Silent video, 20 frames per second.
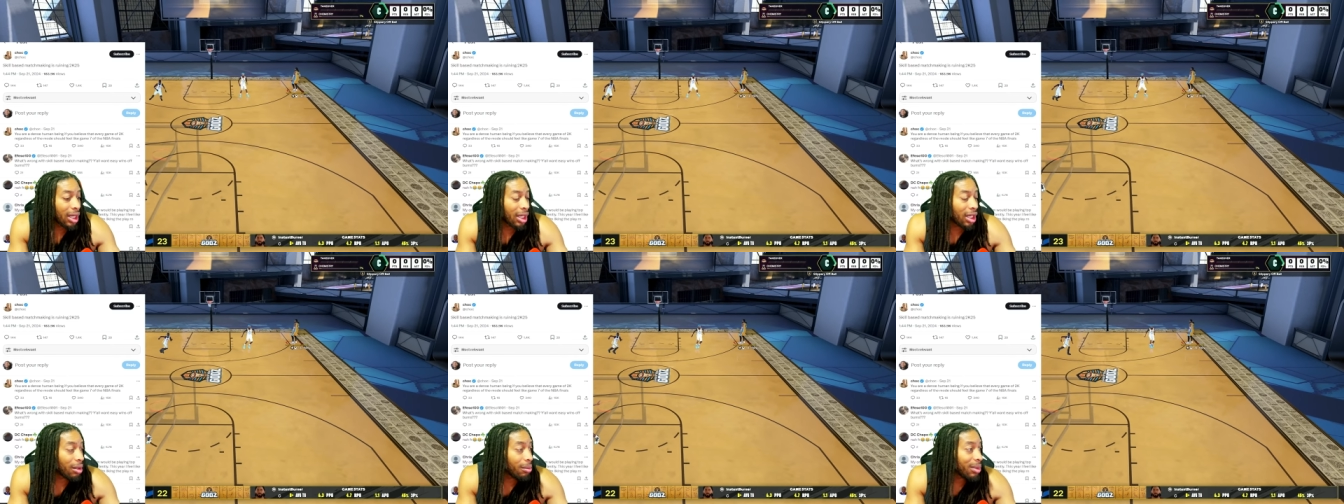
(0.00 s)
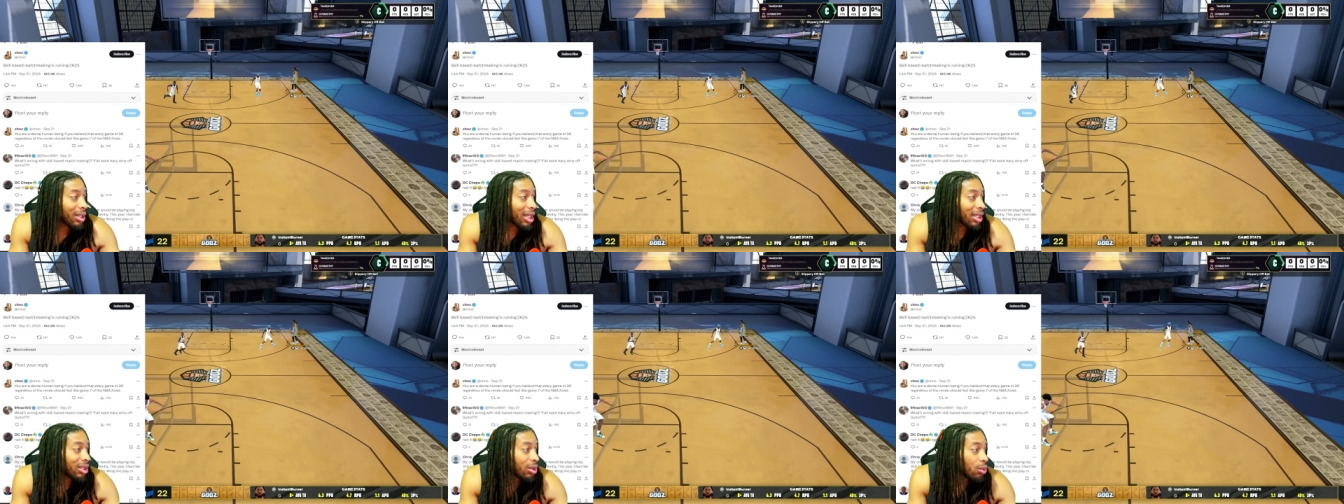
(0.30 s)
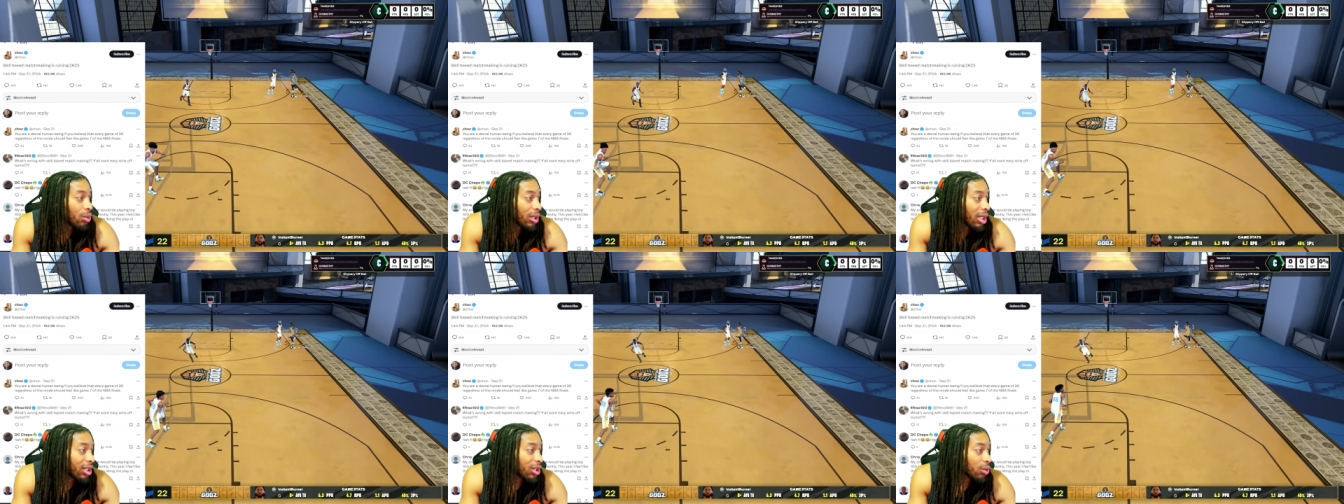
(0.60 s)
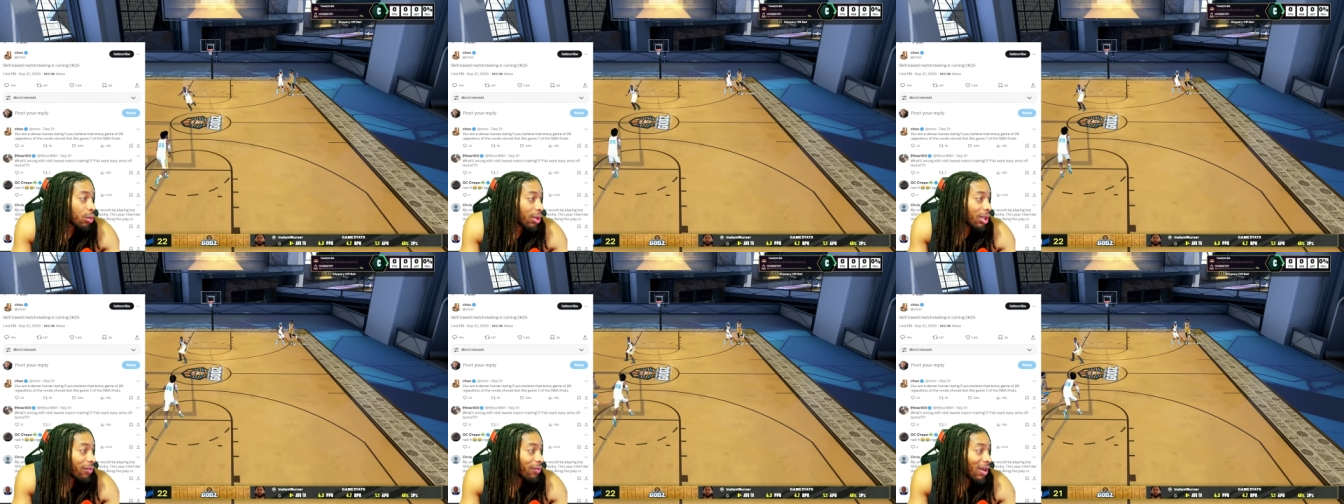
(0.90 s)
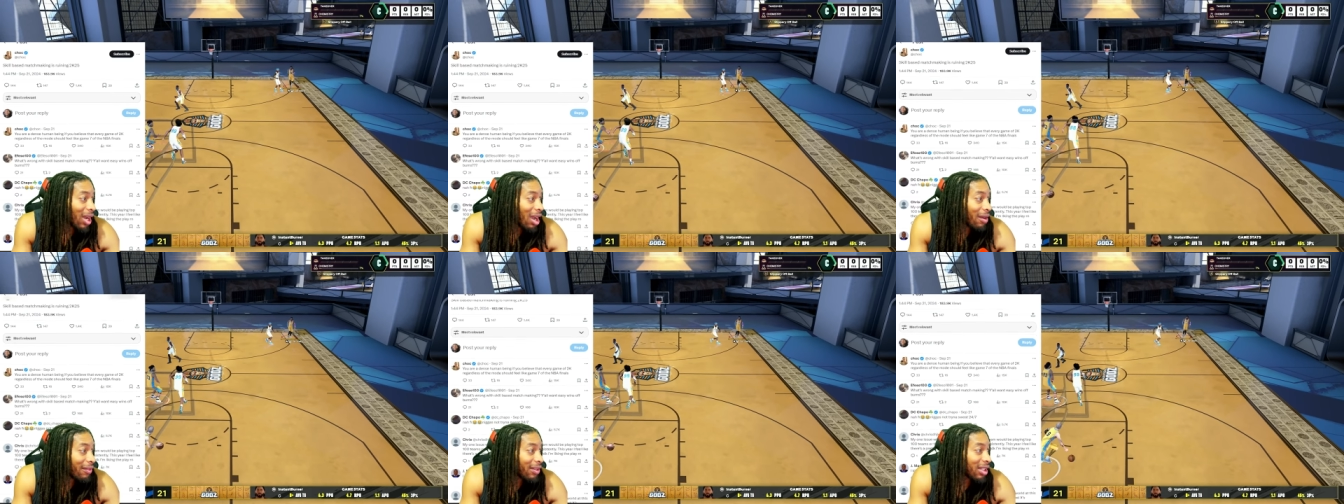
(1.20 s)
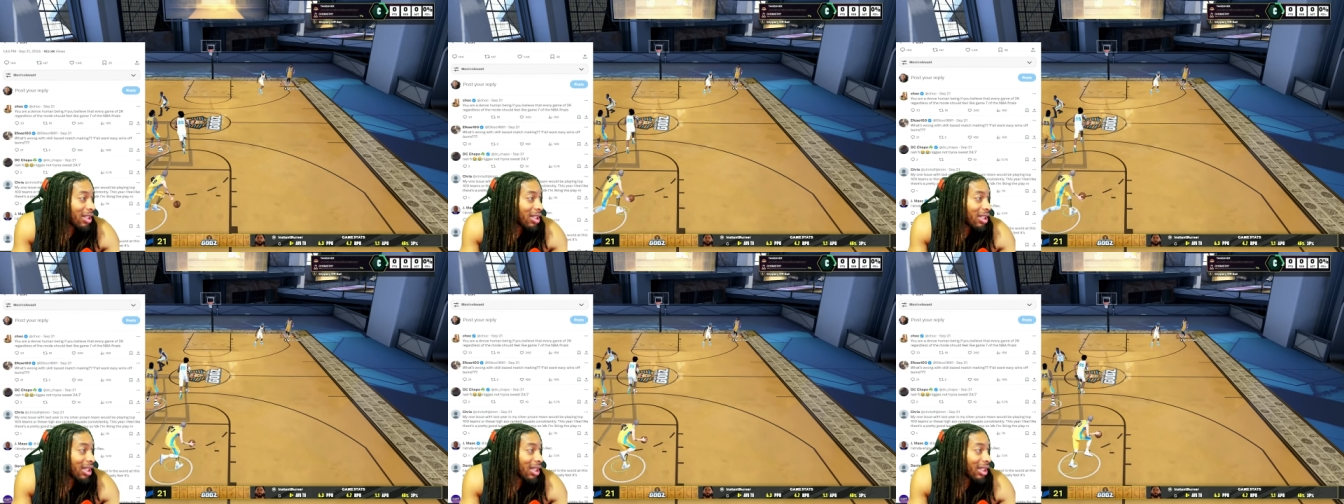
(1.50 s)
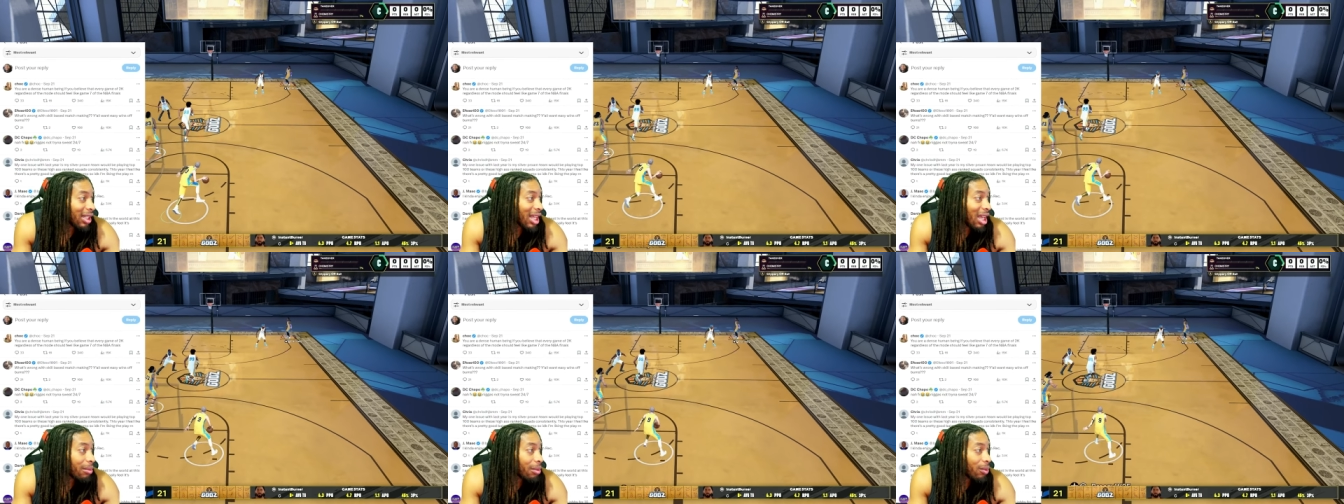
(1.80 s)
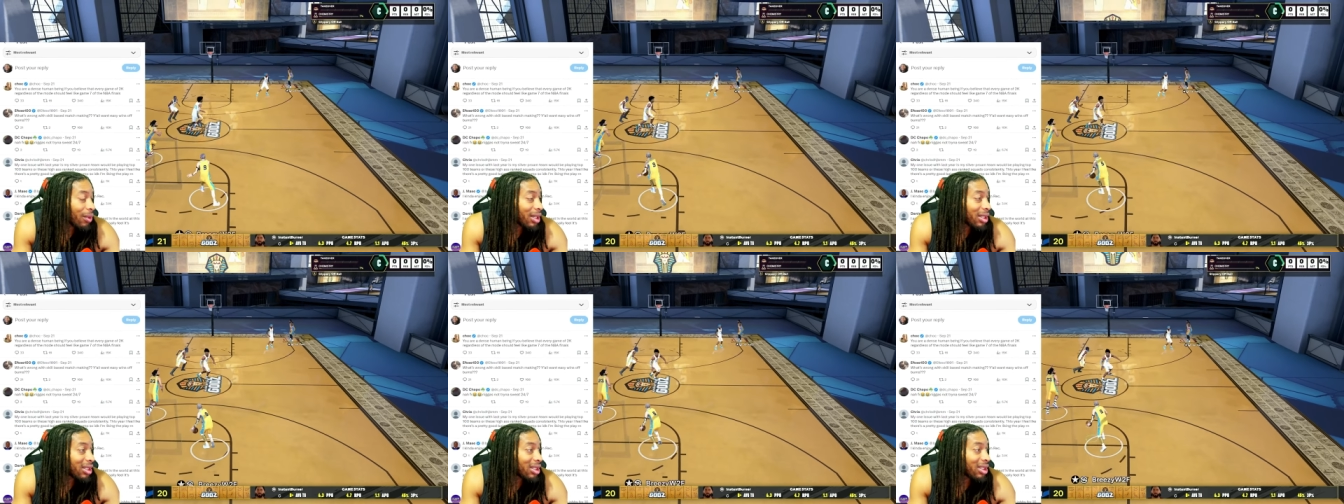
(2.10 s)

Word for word: NBA 2K25, and then he elaborates.